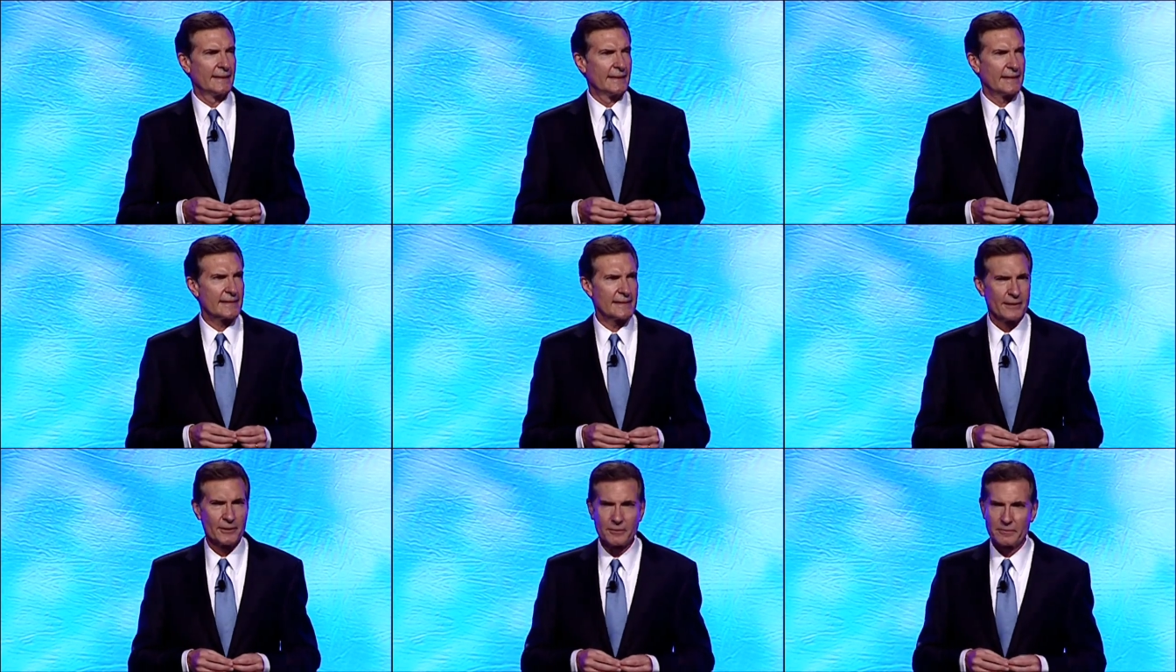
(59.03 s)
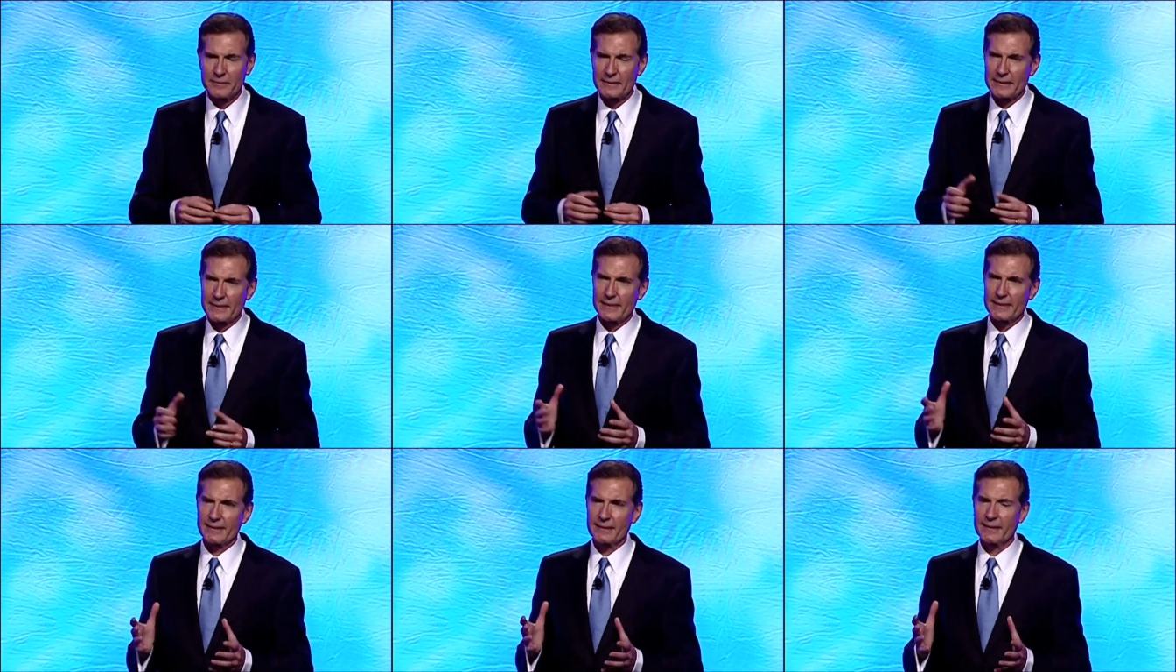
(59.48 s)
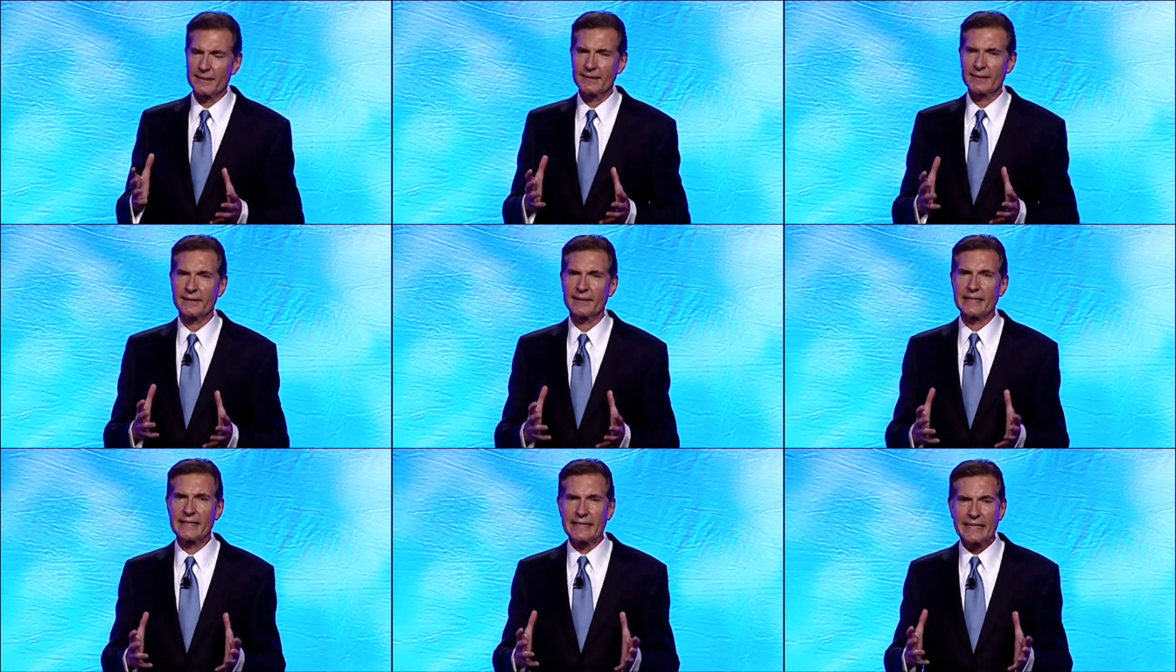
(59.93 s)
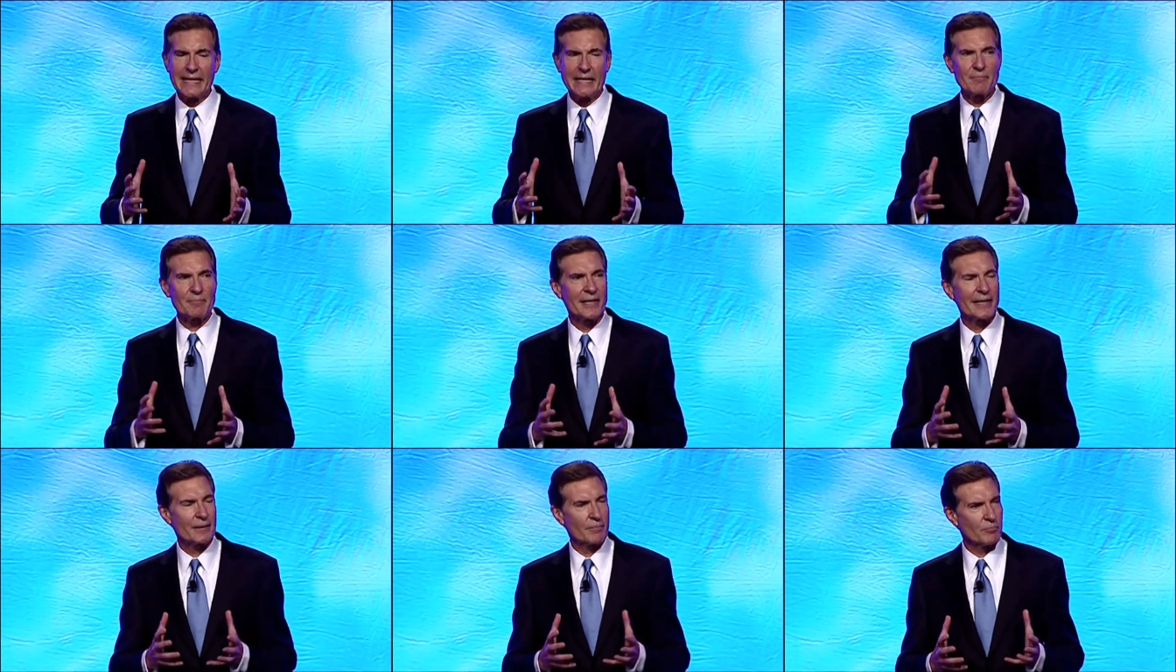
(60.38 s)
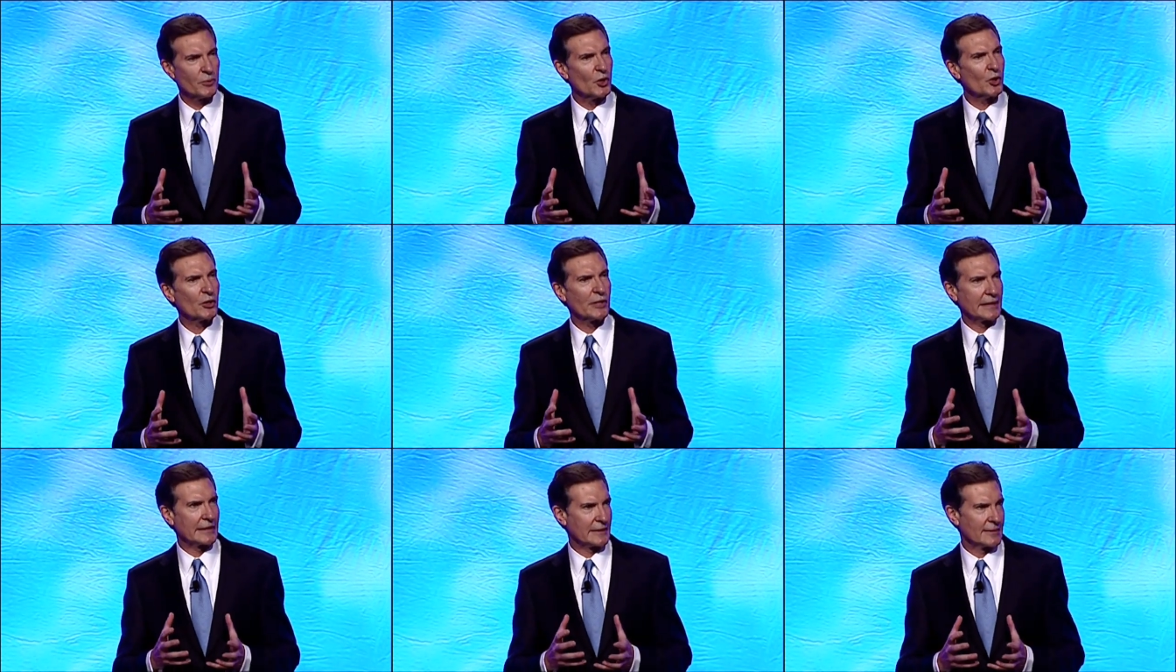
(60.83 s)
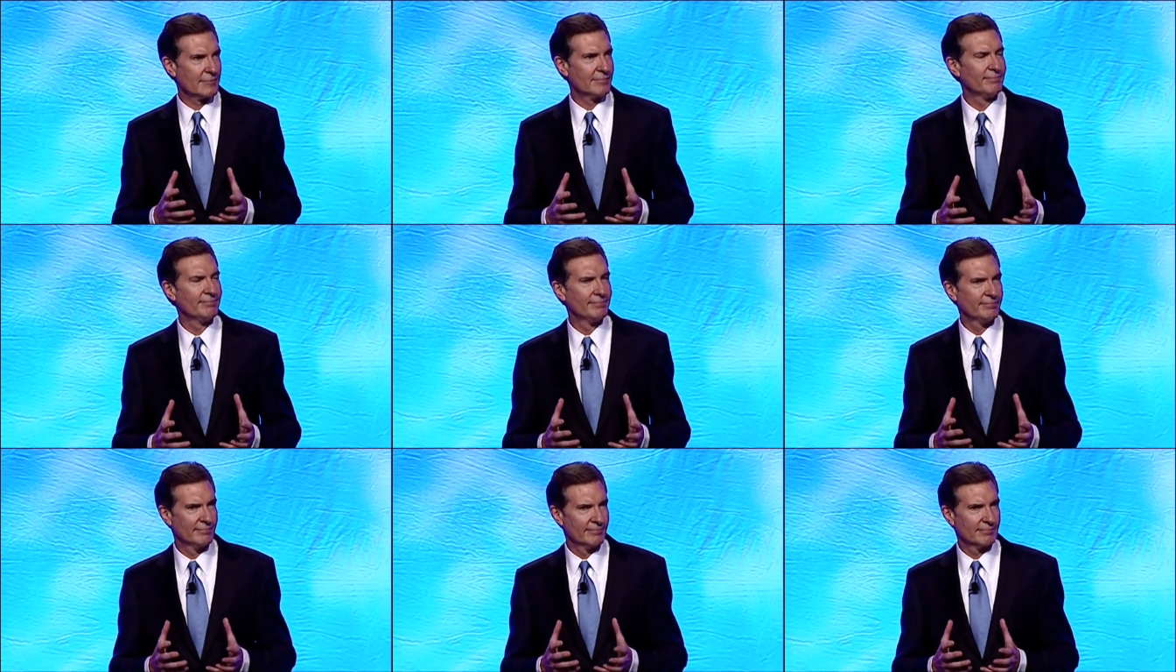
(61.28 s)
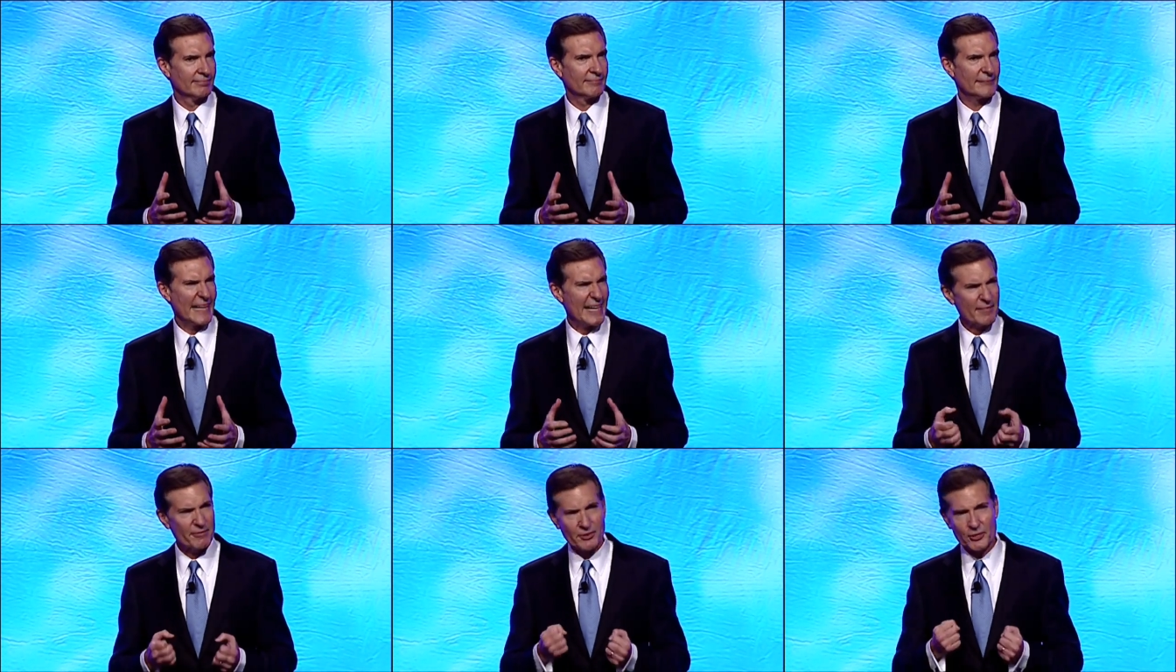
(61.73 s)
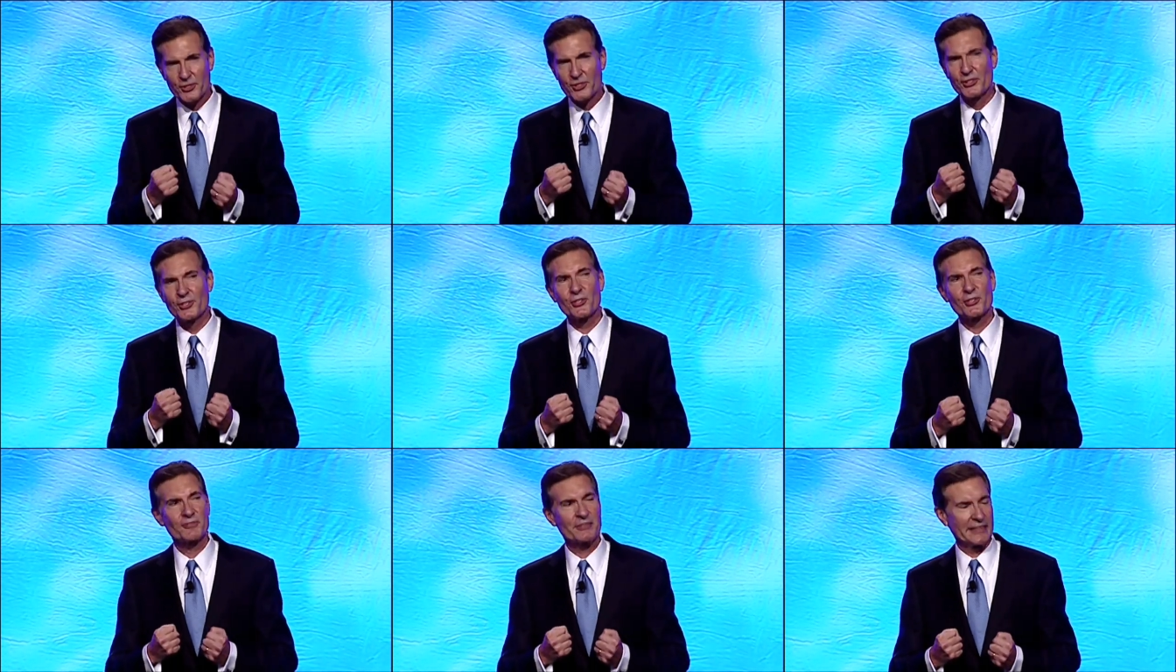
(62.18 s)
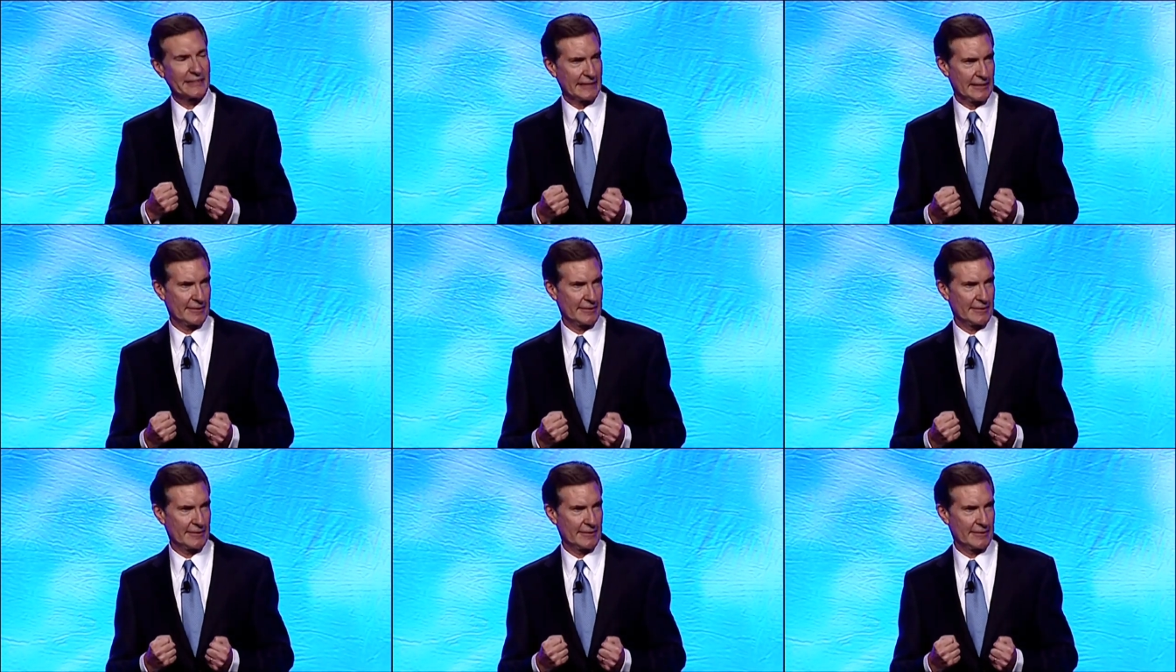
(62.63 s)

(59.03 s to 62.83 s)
So he came back broken after serving.